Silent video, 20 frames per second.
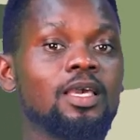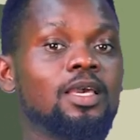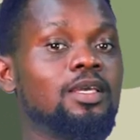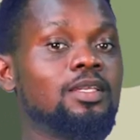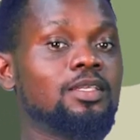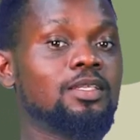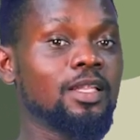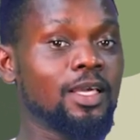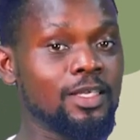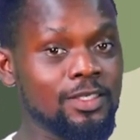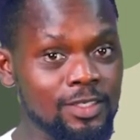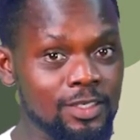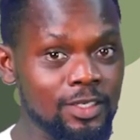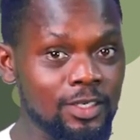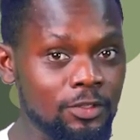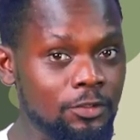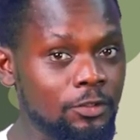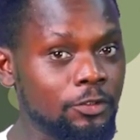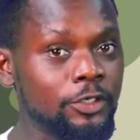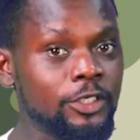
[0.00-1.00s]
and
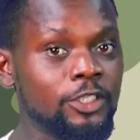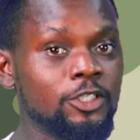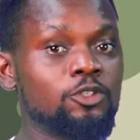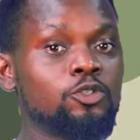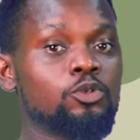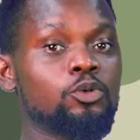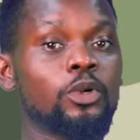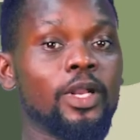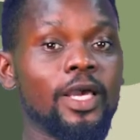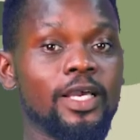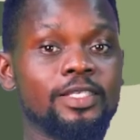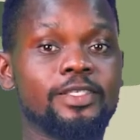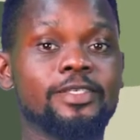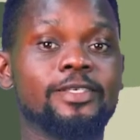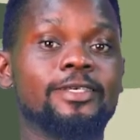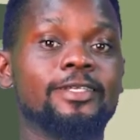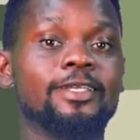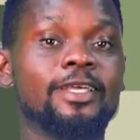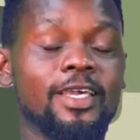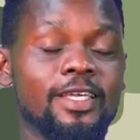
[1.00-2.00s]
1983 to
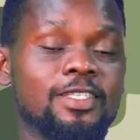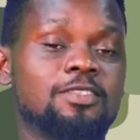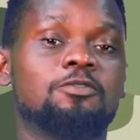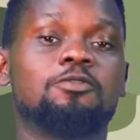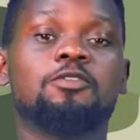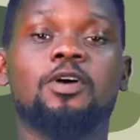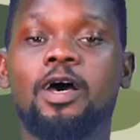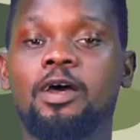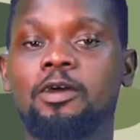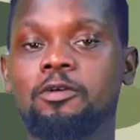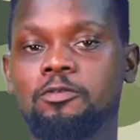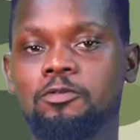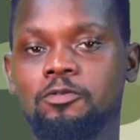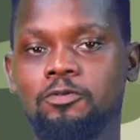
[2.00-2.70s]
1985.